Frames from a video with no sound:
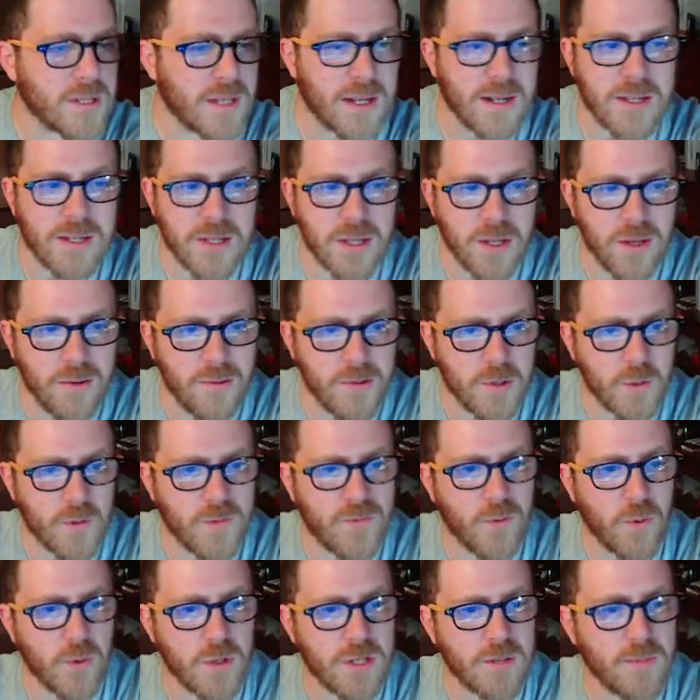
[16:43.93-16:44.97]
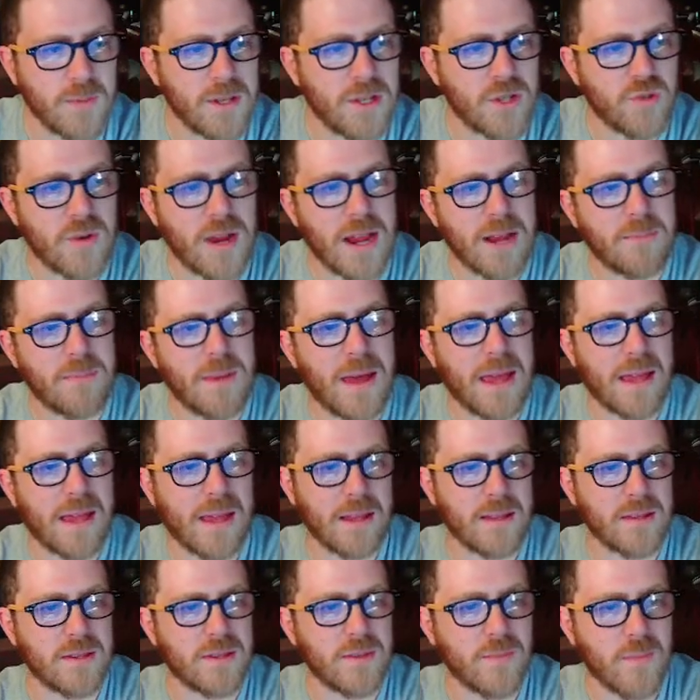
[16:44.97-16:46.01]
and his goons were forcibly dragged back
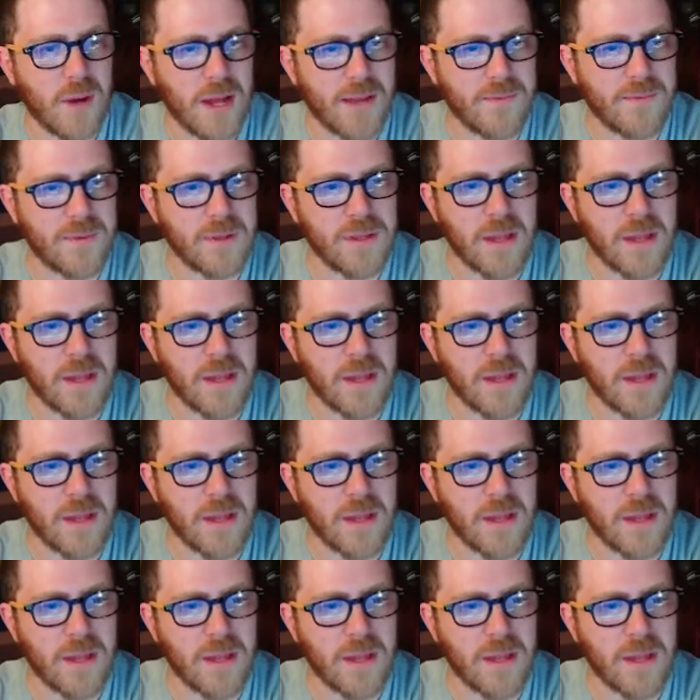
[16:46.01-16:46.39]
into whatever